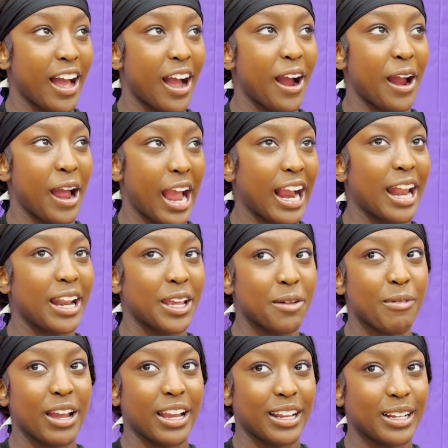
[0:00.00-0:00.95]
I got to
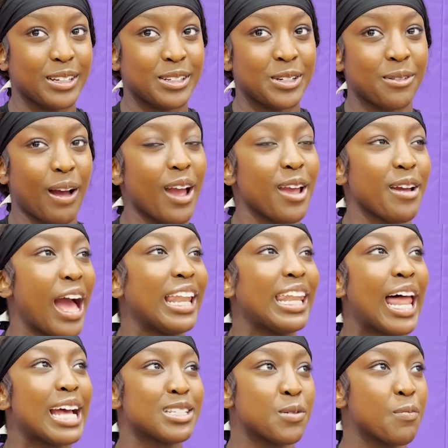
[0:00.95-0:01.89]
get back in the gym. I
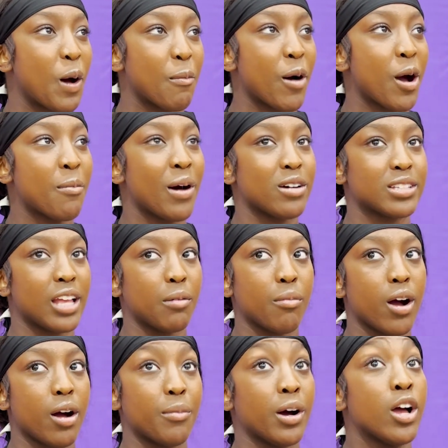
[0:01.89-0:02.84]
lied to my mama. I was like,
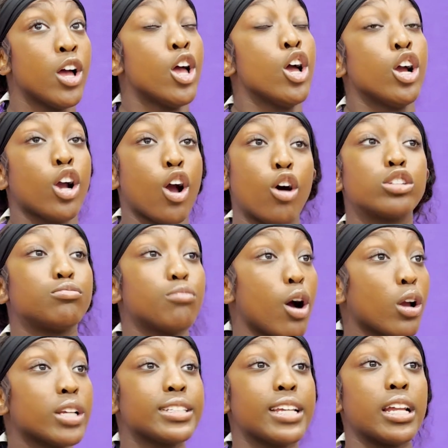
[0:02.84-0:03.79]
mama, Coach
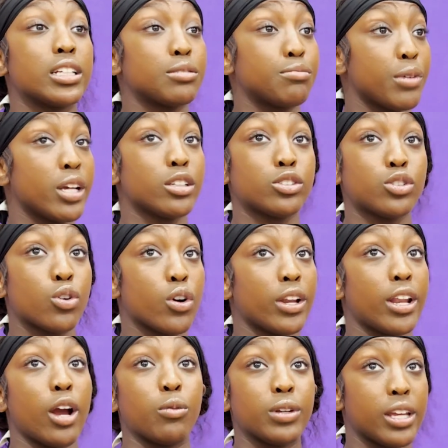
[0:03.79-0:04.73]
Monkey said it's mandatory
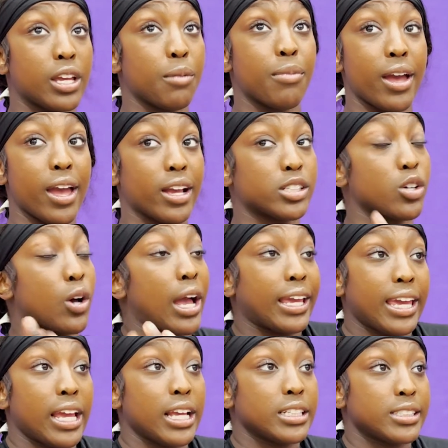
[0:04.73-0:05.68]
that we get back, so I
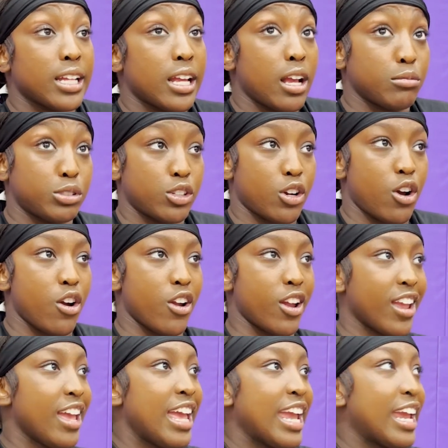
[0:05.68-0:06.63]
can't stay. I'm sorry.
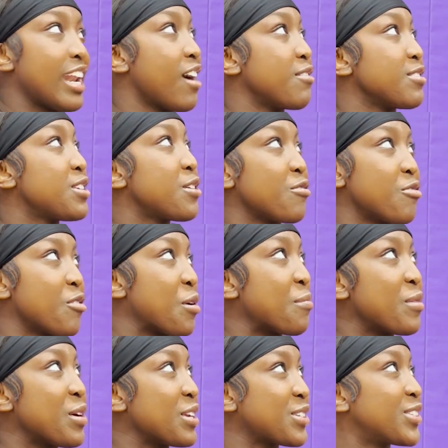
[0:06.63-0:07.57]
And I was here for a
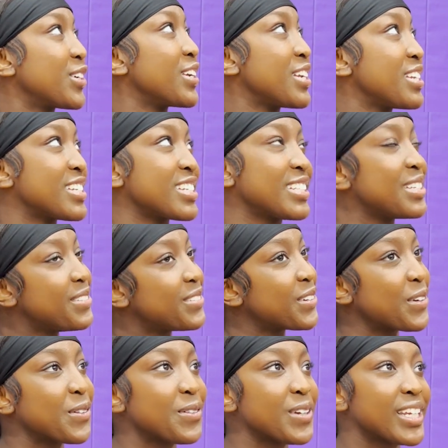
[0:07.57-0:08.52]
month straight, just leaving
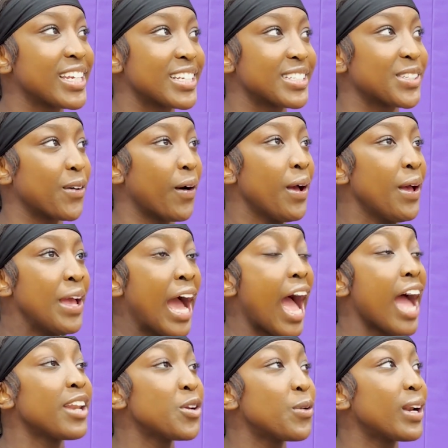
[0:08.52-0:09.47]
on the weekend. So
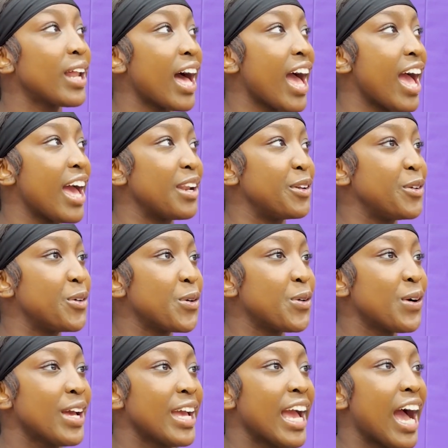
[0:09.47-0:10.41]
I knew what I had to do.
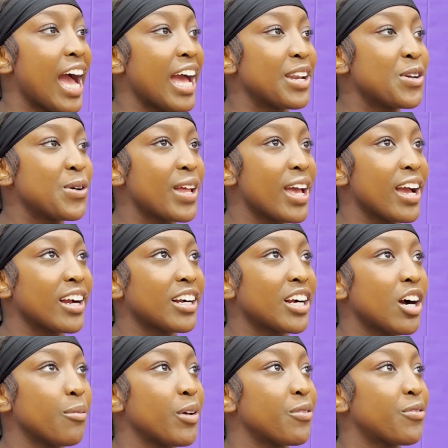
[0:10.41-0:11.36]
I knew that
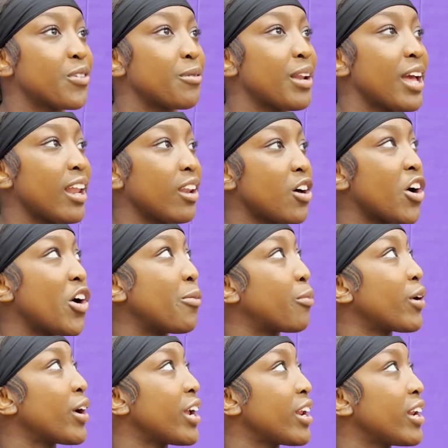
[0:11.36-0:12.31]
coming from that long
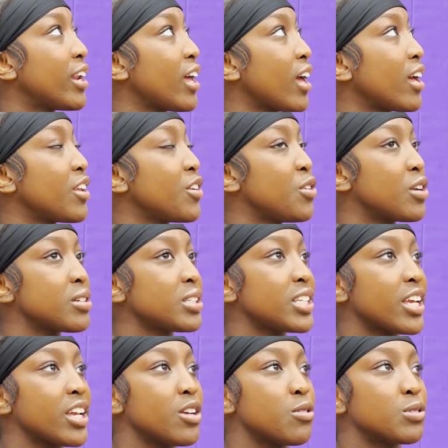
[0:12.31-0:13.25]
break that, you know what I'm
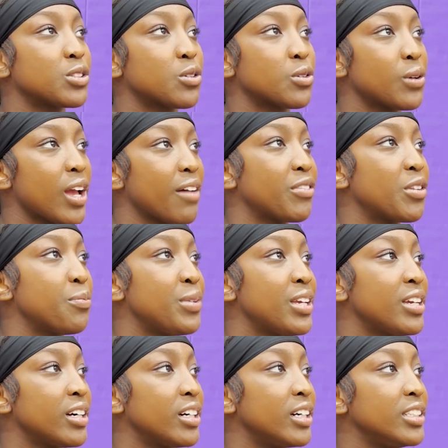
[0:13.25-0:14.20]
saying, it was going to have to
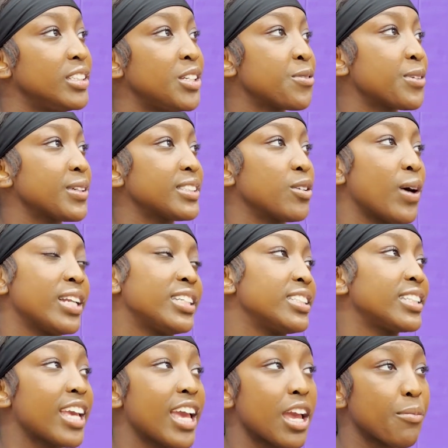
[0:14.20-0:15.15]
be a different. So I
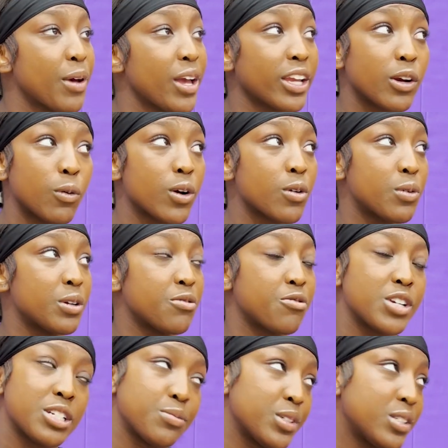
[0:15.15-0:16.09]
just came back and worked with the
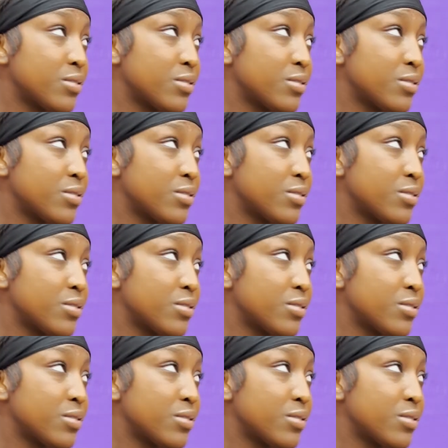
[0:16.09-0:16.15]
freshman.